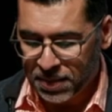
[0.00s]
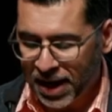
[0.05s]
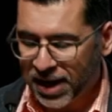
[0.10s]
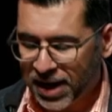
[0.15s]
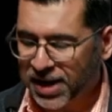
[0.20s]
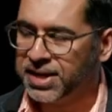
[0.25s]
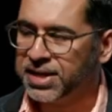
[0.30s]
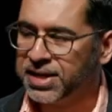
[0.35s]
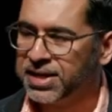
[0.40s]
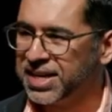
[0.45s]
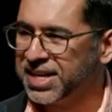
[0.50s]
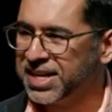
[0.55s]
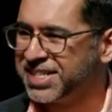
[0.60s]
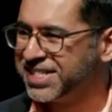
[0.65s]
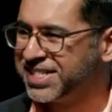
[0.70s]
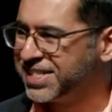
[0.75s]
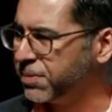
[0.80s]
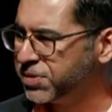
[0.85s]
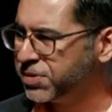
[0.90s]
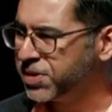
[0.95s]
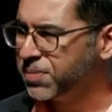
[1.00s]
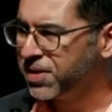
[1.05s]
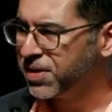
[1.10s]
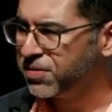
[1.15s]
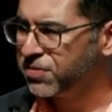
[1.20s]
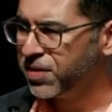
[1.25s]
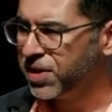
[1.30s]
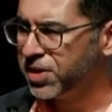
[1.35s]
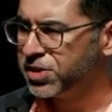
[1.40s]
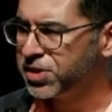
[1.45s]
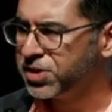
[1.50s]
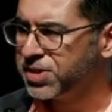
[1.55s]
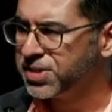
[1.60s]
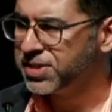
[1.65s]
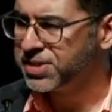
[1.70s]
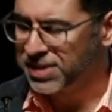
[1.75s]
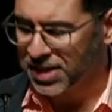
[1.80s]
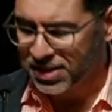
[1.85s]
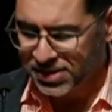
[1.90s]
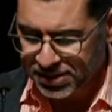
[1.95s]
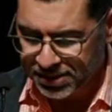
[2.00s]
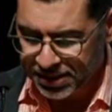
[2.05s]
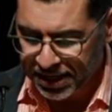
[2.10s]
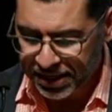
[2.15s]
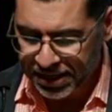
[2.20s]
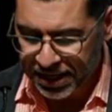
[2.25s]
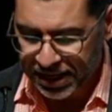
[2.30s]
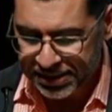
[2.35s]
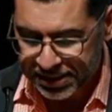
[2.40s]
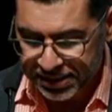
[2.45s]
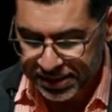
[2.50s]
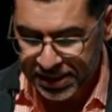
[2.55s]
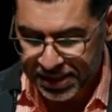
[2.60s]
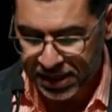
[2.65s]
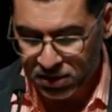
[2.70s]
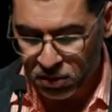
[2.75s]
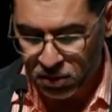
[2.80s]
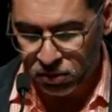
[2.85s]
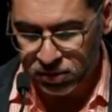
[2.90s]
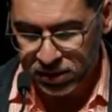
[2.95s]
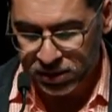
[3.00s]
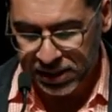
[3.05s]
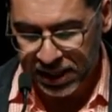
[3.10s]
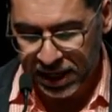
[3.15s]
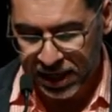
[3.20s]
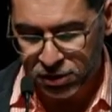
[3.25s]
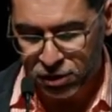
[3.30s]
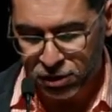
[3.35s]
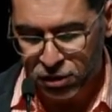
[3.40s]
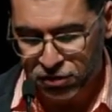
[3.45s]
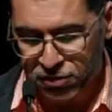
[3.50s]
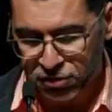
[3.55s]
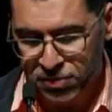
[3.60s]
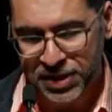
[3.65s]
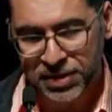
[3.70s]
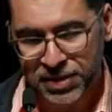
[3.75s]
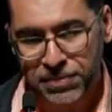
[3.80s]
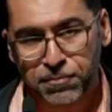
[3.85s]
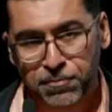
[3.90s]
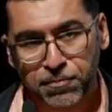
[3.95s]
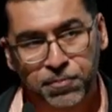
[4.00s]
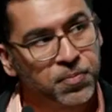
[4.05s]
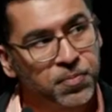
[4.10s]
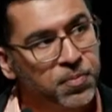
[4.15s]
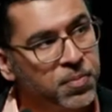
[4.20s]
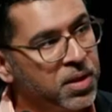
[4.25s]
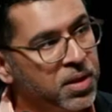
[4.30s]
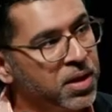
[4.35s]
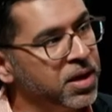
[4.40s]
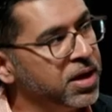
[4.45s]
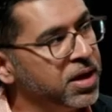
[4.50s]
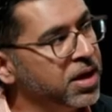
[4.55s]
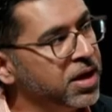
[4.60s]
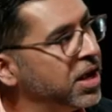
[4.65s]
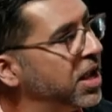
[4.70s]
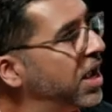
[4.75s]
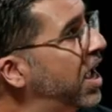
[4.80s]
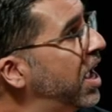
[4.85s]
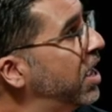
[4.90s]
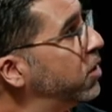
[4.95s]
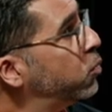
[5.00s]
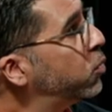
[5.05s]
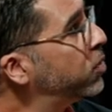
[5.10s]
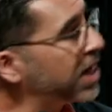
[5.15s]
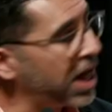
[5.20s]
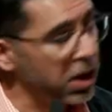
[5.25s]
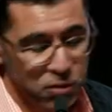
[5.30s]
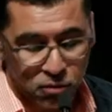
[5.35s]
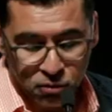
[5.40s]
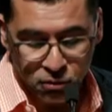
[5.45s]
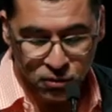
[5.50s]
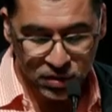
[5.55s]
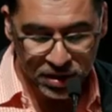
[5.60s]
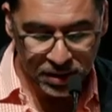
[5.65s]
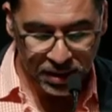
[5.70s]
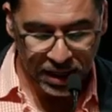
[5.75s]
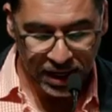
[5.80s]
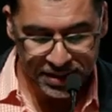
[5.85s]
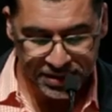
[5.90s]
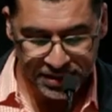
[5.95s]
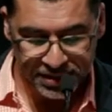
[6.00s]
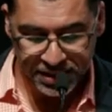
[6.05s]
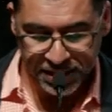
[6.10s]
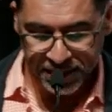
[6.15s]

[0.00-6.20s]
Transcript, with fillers: I accepted my failure in a sense, and I didn't let it hold a cloud over me. And without realizing